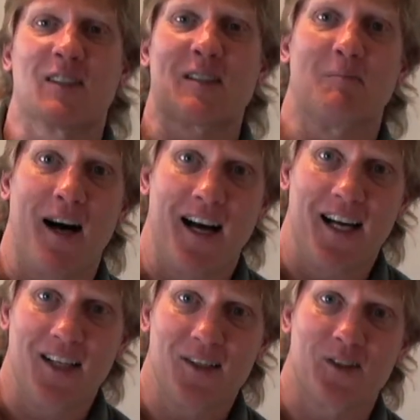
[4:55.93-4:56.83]

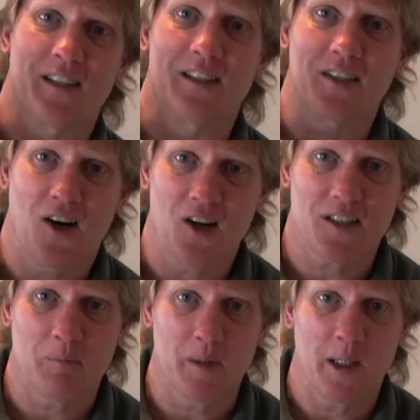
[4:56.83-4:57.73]
smile, you can talk
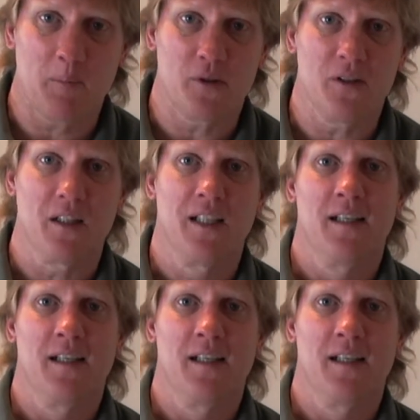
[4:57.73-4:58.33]
to people.